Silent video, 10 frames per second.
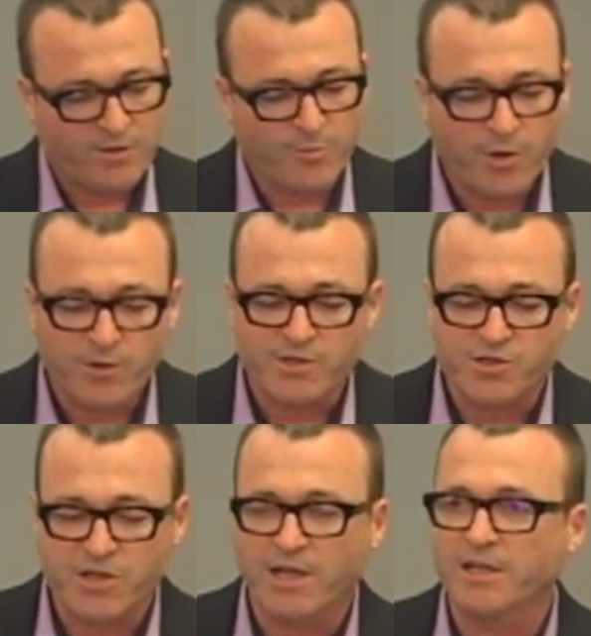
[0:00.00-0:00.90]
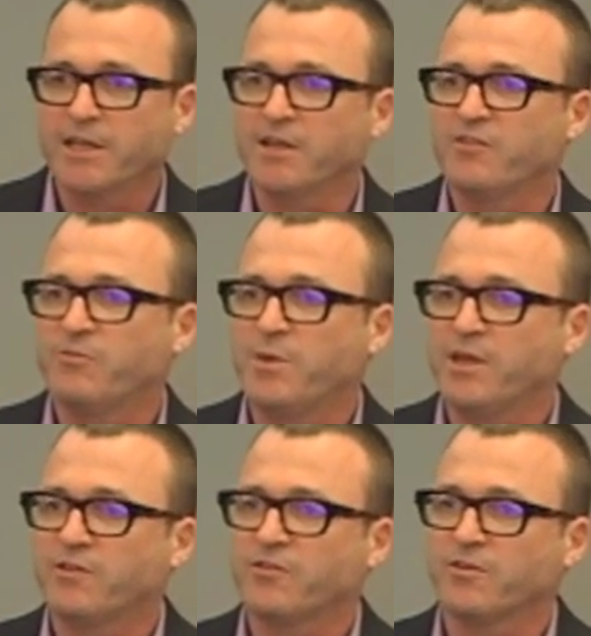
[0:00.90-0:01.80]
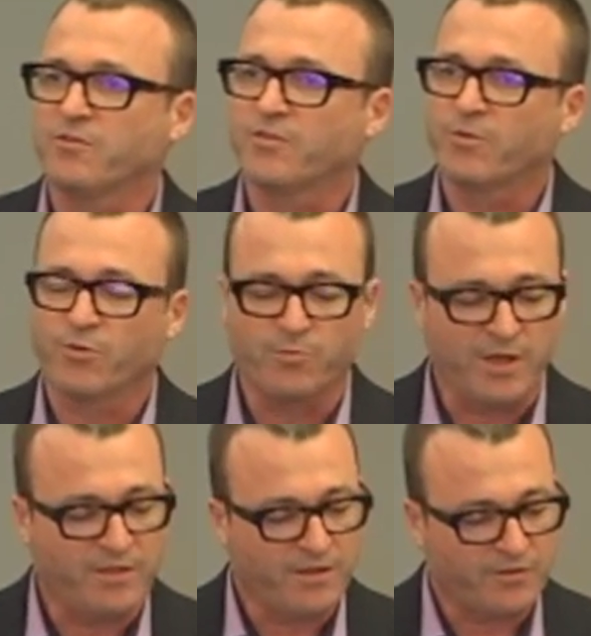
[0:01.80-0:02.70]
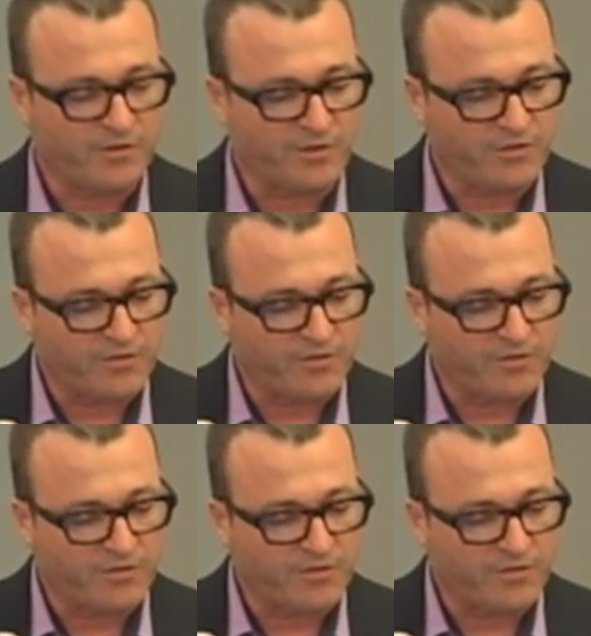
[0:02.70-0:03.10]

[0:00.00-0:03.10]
poet Shelley speaks of Prometheus's